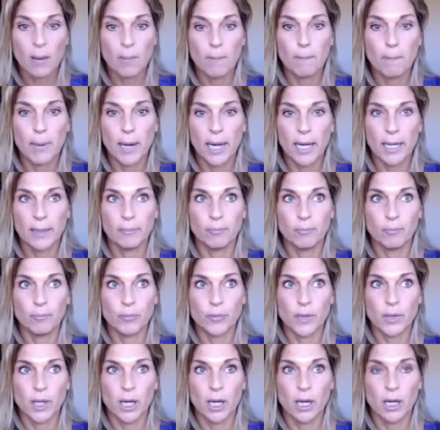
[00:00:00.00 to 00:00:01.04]
But
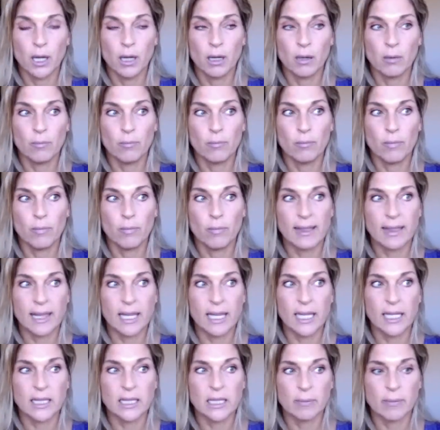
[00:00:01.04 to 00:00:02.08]
um, I
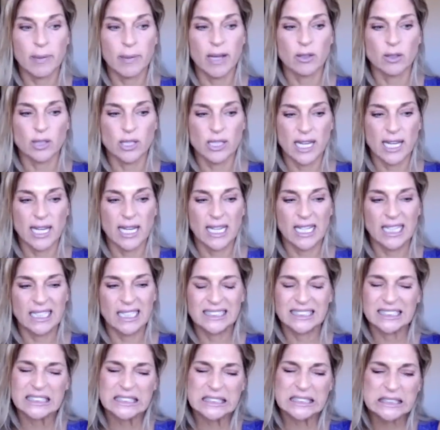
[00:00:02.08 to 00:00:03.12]
think it's about saying,
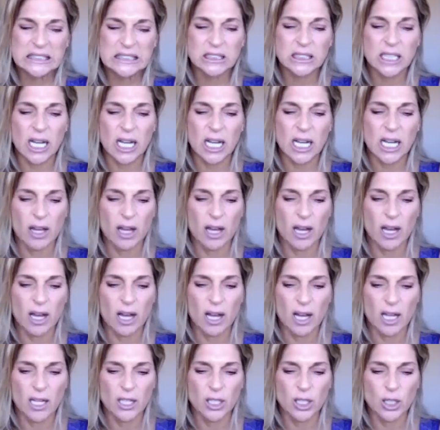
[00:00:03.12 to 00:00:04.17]

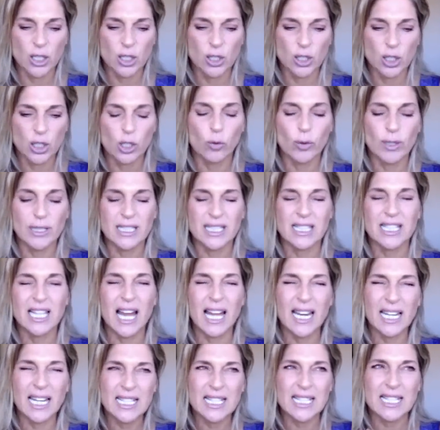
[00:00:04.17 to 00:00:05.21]
you know, it's
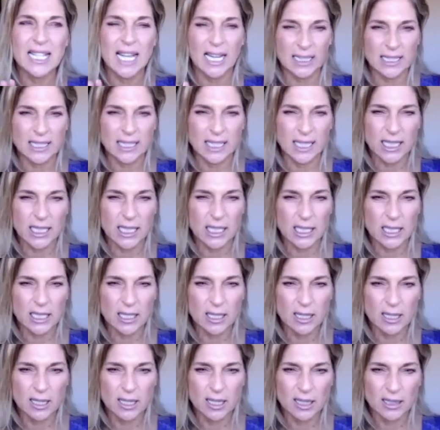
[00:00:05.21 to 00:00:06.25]
not as sexy
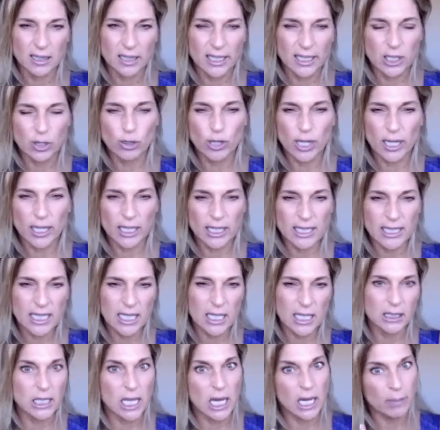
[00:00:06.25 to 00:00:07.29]
like yep. you're not gonna see
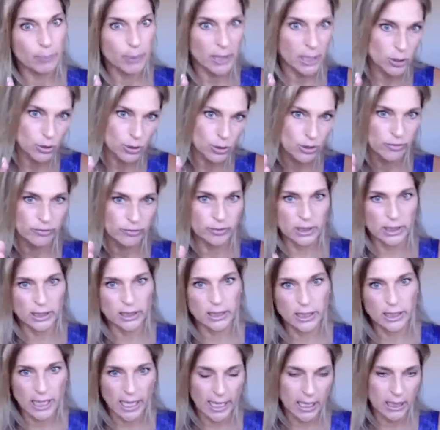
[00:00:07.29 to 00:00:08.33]
a lot of pictures of
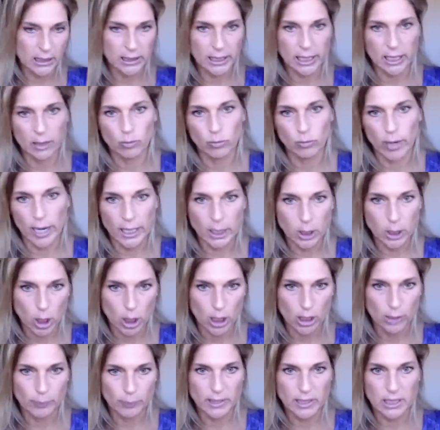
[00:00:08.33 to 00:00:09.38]
Laird and I on like red
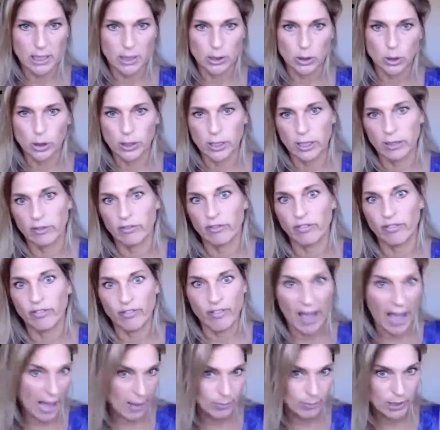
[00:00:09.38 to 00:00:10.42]
carpets and looking yes.
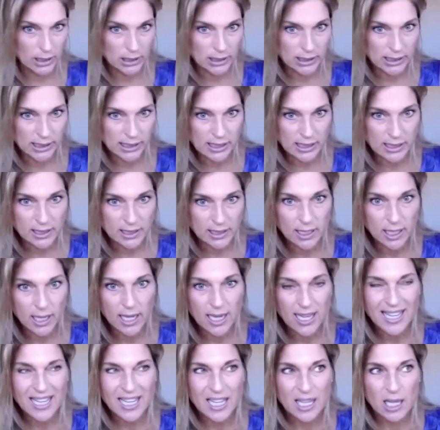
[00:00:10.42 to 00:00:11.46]
fabulous.
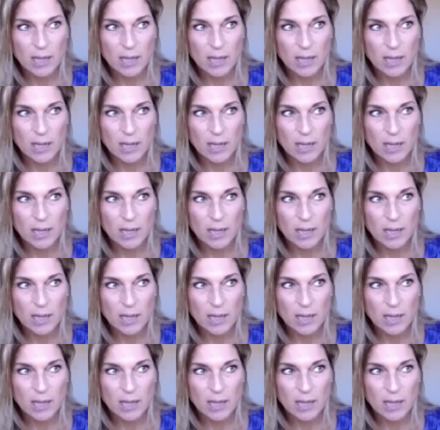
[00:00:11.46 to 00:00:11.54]
Yep.